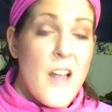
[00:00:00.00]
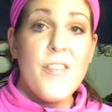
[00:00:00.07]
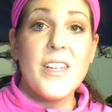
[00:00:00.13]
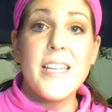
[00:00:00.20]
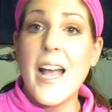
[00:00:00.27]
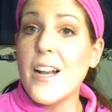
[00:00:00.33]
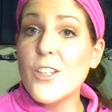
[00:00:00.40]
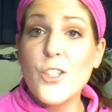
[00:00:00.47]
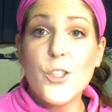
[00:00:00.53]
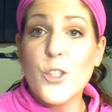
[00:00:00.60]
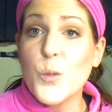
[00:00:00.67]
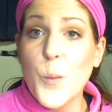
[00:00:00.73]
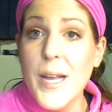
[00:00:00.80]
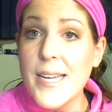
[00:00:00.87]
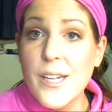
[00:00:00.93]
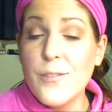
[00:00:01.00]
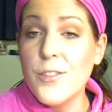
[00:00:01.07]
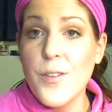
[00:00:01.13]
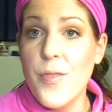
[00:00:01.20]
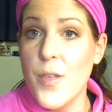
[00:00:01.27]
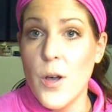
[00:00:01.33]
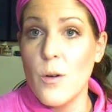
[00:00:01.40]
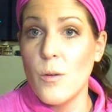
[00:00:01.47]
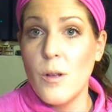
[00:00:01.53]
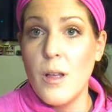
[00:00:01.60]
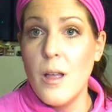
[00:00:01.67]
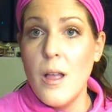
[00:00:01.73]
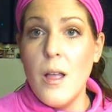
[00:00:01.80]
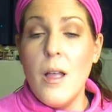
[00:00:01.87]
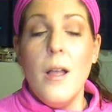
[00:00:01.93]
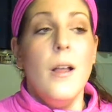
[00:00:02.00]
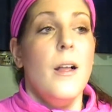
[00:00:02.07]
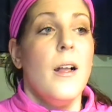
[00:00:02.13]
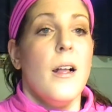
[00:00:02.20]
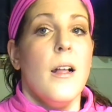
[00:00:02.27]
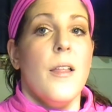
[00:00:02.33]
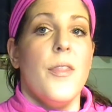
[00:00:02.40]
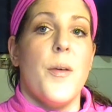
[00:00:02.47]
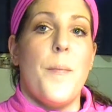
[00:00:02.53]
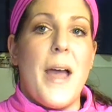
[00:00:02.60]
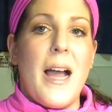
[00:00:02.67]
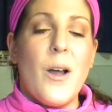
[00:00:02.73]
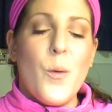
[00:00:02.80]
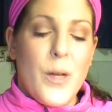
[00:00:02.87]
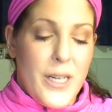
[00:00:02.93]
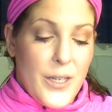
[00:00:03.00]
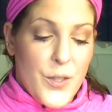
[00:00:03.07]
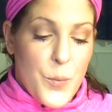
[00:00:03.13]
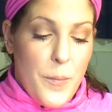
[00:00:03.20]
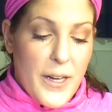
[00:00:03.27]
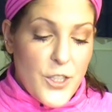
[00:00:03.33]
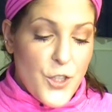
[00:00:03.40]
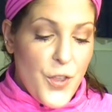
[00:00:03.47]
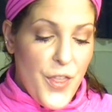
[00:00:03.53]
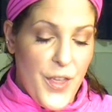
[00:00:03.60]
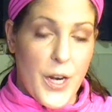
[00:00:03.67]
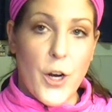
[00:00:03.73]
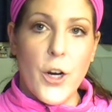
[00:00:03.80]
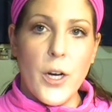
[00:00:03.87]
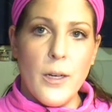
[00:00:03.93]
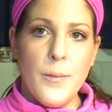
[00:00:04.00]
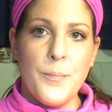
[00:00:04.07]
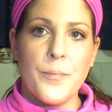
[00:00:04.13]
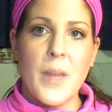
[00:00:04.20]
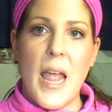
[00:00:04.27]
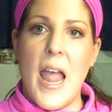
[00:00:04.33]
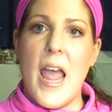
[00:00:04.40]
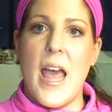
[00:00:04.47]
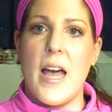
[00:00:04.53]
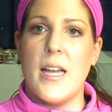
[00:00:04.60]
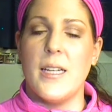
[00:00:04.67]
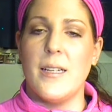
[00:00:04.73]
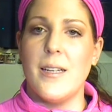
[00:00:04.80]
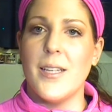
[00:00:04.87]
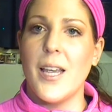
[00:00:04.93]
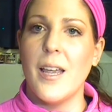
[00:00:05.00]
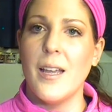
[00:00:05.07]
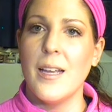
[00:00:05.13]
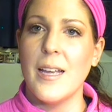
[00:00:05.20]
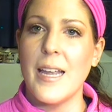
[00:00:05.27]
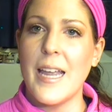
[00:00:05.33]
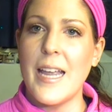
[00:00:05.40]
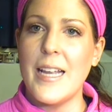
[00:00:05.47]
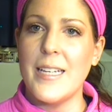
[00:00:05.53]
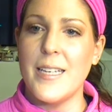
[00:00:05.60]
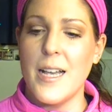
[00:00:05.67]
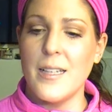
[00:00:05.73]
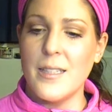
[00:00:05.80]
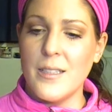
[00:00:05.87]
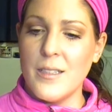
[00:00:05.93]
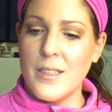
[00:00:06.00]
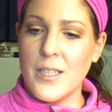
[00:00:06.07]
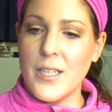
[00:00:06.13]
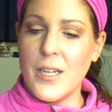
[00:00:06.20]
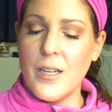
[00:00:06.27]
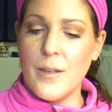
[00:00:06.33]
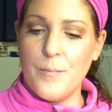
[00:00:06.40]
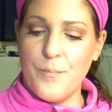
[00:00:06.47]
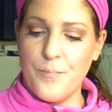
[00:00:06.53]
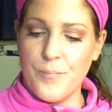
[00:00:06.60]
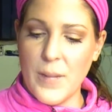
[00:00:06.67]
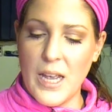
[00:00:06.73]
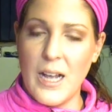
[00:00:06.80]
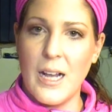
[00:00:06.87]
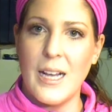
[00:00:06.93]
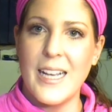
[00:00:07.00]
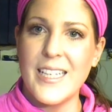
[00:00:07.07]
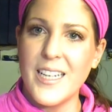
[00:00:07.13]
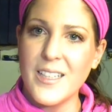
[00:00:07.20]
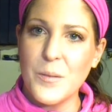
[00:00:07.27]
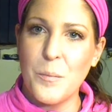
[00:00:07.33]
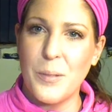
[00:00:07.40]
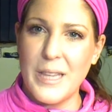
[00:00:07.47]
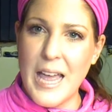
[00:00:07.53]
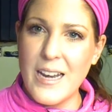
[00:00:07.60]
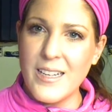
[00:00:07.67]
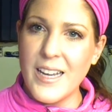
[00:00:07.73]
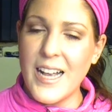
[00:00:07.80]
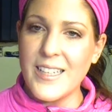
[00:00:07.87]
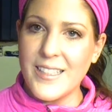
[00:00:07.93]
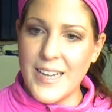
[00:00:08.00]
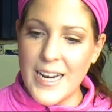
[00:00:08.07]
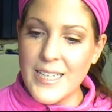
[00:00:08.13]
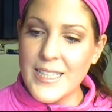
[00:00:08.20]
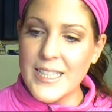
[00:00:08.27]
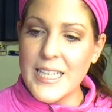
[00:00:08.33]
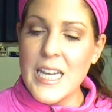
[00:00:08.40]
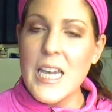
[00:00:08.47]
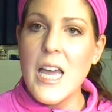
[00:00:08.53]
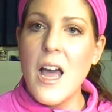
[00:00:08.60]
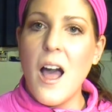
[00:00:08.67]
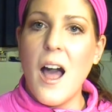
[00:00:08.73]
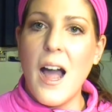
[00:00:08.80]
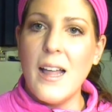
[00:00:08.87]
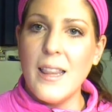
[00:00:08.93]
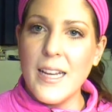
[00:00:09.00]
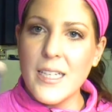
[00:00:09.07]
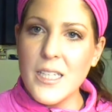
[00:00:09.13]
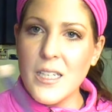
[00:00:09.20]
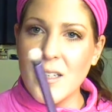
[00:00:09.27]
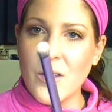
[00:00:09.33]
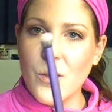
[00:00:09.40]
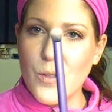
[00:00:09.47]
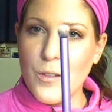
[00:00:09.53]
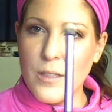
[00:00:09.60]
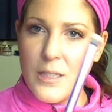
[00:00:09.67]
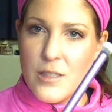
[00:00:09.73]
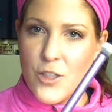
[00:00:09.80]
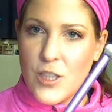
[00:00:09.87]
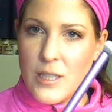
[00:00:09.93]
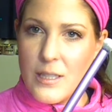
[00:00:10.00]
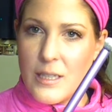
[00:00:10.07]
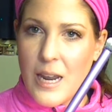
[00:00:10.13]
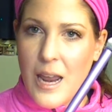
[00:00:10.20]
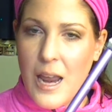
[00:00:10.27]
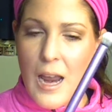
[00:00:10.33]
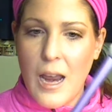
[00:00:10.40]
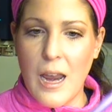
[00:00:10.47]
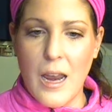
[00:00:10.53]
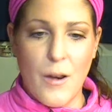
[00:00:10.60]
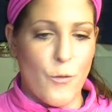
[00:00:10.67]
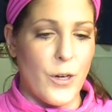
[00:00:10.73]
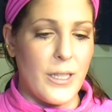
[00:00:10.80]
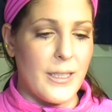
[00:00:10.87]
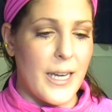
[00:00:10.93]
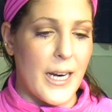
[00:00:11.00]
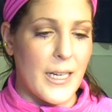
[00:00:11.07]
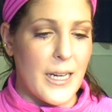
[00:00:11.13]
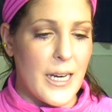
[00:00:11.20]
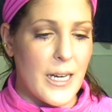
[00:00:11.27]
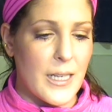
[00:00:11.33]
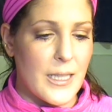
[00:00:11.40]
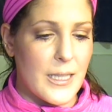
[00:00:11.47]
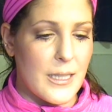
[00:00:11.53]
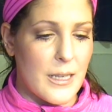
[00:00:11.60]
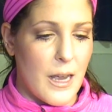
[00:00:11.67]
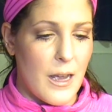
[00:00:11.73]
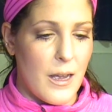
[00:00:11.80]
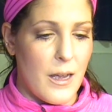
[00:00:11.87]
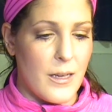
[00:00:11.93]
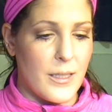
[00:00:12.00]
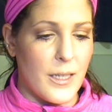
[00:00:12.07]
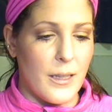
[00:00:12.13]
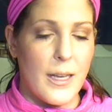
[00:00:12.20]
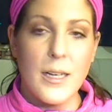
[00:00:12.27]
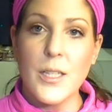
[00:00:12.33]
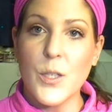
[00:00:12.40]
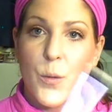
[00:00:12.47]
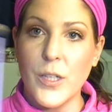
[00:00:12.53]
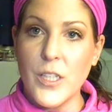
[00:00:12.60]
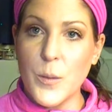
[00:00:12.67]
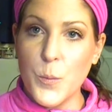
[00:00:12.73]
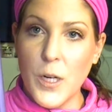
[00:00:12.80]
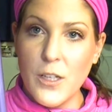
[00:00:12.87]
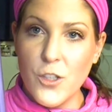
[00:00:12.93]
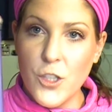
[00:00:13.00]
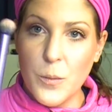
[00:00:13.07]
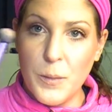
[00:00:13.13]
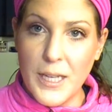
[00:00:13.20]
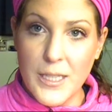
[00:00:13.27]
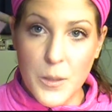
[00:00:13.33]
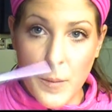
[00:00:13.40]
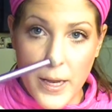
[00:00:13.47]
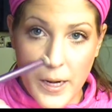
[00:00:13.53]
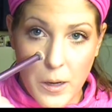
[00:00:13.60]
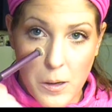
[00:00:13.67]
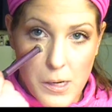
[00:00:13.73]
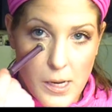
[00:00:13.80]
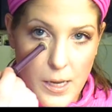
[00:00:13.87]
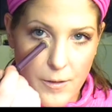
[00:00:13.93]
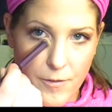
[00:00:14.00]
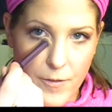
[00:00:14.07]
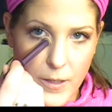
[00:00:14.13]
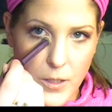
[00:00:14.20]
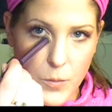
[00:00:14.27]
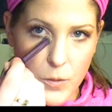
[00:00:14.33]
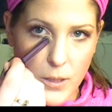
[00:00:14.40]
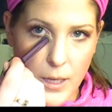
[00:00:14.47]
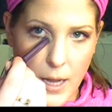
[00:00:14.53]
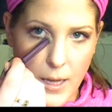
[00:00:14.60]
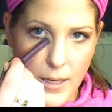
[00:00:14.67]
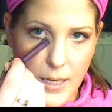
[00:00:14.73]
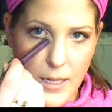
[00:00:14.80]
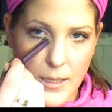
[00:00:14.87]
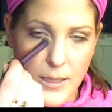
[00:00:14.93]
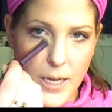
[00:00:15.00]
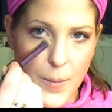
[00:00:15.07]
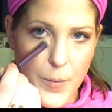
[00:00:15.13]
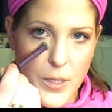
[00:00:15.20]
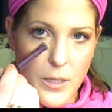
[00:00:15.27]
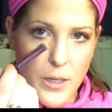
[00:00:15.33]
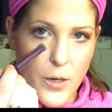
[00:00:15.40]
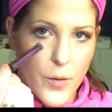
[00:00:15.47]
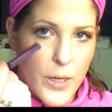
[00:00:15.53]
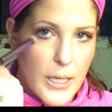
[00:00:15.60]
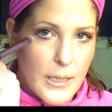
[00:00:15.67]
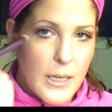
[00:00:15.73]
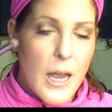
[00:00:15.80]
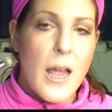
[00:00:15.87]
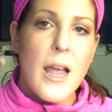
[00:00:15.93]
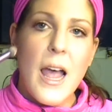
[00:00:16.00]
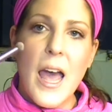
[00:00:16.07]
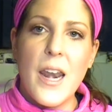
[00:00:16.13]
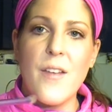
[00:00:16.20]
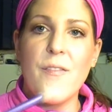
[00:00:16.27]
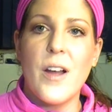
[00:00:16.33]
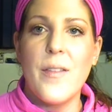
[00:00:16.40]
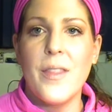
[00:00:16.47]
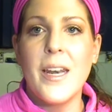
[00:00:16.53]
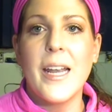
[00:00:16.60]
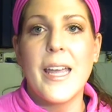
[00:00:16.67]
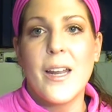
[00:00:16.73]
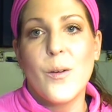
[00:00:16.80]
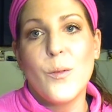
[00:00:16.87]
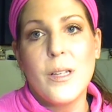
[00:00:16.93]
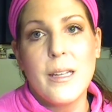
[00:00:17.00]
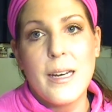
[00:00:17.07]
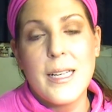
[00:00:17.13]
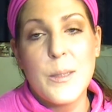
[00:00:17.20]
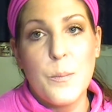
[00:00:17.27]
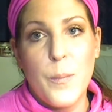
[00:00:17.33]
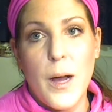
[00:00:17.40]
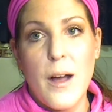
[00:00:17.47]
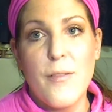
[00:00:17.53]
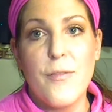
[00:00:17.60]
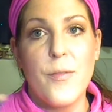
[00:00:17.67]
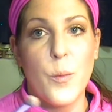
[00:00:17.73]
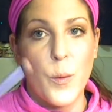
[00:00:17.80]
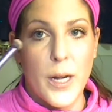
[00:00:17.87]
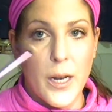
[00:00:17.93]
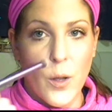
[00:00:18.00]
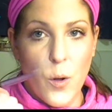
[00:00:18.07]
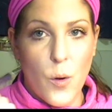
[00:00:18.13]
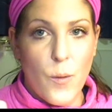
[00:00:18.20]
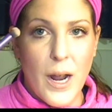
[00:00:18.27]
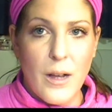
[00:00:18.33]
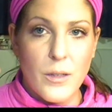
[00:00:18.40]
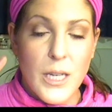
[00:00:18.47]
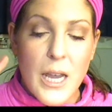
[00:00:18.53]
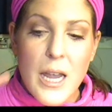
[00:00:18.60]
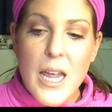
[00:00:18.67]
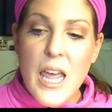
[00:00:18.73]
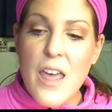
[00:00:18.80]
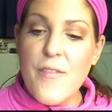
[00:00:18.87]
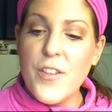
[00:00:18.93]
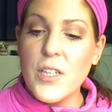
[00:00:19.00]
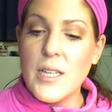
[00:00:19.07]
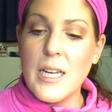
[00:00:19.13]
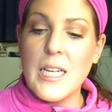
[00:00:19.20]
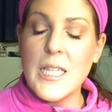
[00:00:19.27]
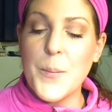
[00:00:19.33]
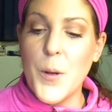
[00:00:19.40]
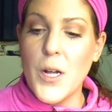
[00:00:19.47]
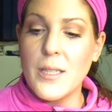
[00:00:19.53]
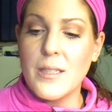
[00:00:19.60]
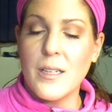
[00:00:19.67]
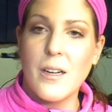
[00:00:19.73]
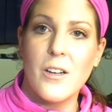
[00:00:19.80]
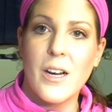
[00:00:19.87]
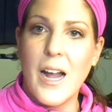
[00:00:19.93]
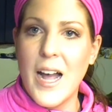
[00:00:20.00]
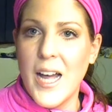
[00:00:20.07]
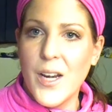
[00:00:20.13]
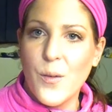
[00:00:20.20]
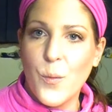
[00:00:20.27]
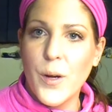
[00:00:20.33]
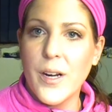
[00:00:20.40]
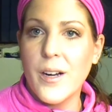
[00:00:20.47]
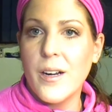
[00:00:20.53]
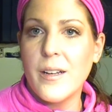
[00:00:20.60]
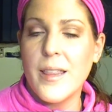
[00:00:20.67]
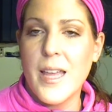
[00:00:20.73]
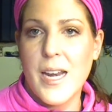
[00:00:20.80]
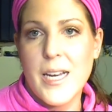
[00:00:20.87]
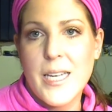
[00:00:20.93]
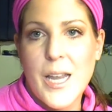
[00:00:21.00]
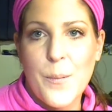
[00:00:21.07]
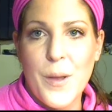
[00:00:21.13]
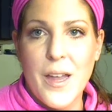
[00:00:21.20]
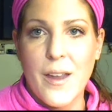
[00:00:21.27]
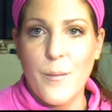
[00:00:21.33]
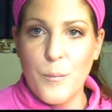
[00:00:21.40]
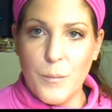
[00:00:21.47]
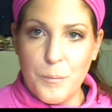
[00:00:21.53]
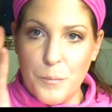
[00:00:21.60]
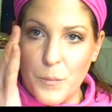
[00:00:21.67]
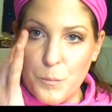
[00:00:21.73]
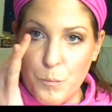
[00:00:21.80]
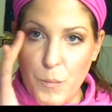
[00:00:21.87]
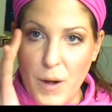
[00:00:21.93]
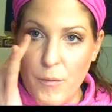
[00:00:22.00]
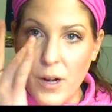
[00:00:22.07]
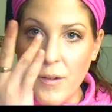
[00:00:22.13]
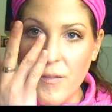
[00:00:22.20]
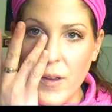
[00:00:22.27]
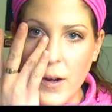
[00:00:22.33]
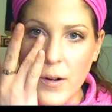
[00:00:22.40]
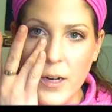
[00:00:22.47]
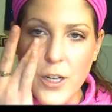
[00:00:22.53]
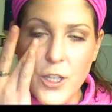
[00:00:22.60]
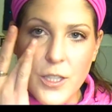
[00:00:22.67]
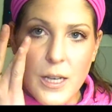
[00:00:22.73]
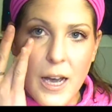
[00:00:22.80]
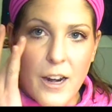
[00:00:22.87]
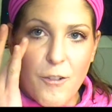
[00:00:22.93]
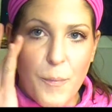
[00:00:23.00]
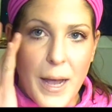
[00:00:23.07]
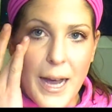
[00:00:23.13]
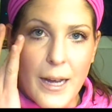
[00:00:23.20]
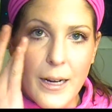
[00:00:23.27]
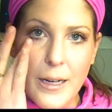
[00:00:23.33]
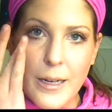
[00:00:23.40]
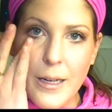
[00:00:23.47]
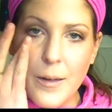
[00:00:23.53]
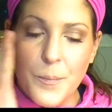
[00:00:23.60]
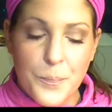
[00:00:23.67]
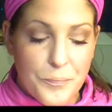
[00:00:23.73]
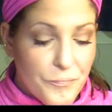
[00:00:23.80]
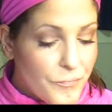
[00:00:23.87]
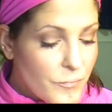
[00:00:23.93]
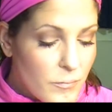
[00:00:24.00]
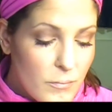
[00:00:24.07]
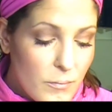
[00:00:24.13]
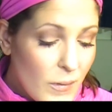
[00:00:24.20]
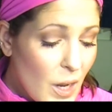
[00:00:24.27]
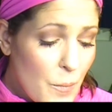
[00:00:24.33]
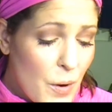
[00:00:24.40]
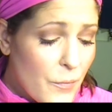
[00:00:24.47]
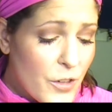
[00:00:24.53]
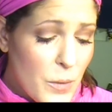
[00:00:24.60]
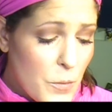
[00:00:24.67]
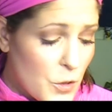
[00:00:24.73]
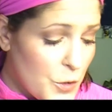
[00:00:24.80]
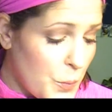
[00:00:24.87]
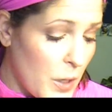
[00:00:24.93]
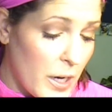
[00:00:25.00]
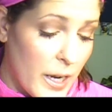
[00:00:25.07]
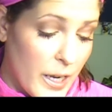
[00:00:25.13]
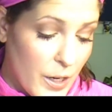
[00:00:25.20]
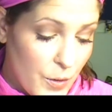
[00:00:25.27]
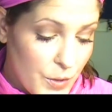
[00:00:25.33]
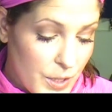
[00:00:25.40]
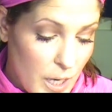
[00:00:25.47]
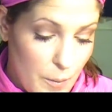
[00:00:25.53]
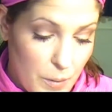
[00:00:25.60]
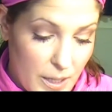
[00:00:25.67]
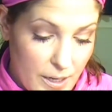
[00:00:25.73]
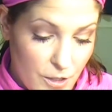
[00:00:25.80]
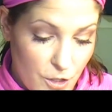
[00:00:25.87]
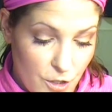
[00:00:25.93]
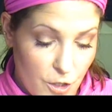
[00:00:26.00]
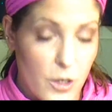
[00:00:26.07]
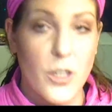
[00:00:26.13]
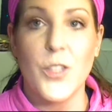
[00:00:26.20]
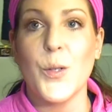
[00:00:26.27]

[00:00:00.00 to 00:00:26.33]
The texture is way different though. The MAC one is much thicker and it doesn't blend as nicely. I like to use just a Real Techniques Deluxe crease brush to blend mine out. It fits real easy up into the crease, and I find that I get a really nice buff when I go around. If there's any spots that are kind of weird, then I take my ring finger and I just kind of pat it in. But for the most part, I use a brush